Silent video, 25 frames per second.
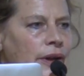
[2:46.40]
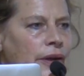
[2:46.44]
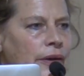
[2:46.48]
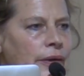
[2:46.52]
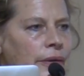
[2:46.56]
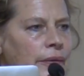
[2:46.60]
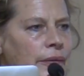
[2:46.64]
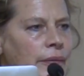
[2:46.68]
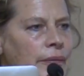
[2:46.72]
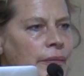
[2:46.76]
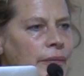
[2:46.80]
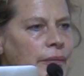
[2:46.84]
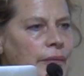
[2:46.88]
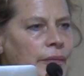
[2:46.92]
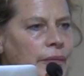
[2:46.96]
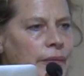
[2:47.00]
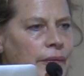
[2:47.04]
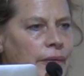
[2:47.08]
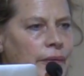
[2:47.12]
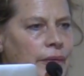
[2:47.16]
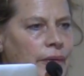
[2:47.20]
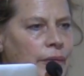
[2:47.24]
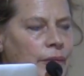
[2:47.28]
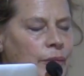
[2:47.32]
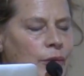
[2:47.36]
know
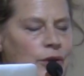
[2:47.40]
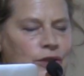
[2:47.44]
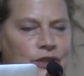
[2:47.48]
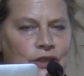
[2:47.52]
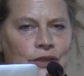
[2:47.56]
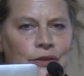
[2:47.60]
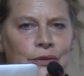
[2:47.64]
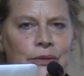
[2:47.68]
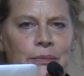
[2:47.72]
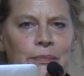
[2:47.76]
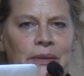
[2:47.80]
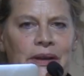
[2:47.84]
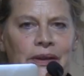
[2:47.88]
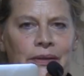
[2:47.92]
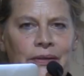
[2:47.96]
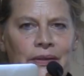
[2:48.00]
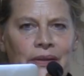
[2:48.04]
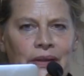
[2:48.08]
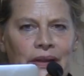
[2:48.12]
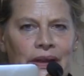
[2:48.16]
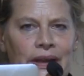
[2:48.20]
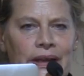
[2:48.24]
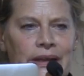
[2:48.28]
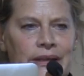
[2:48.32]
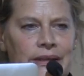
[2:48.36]
what to do about
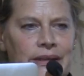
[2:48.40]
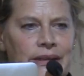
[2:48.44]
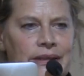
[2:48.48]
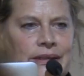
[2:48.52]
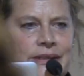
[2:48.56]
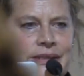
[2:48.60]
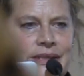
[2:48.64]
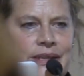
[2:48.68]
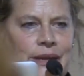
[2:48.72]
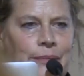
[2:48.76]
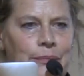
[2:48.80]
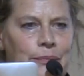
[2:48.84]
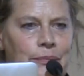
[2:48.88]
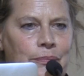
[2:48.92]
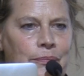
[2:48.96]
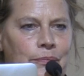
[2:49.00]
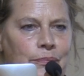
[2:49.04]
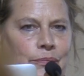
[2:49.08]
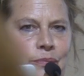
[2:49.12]
that except